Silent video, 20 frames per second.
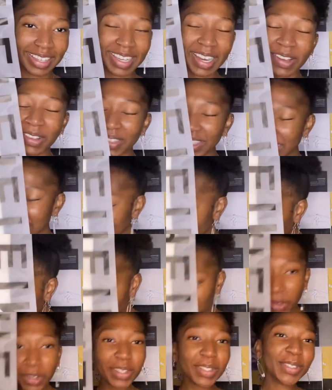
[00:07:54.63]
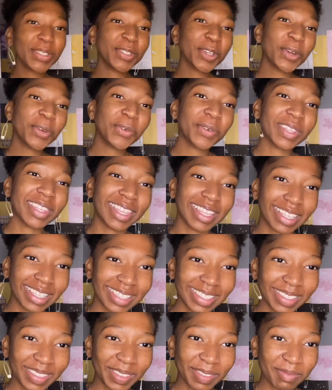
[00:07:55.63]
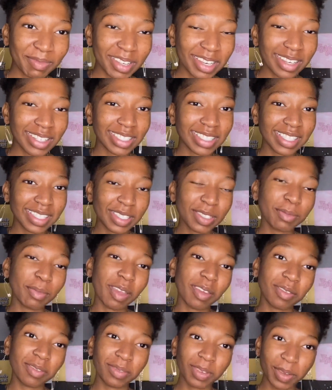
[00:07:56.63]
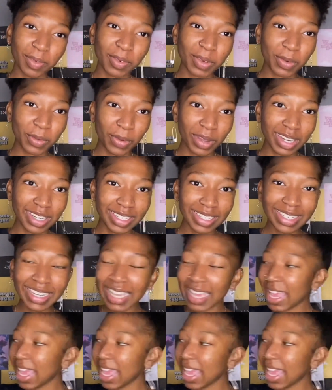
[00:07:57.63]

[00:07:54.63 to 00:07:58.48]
now this i'm gonna start with this because this is my favorite one